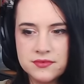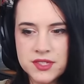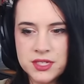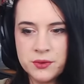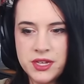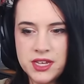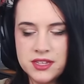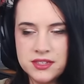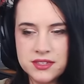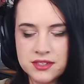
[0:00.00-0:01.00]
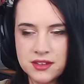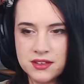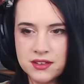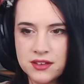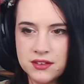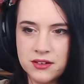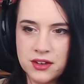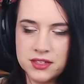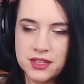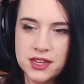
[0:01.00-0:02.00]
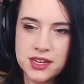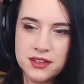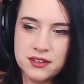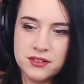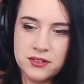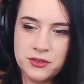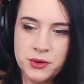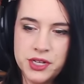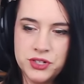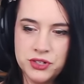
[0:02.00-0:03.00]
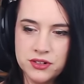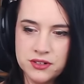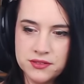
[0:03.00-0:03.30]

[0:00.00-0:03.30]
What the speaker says: So he is a godlike creature.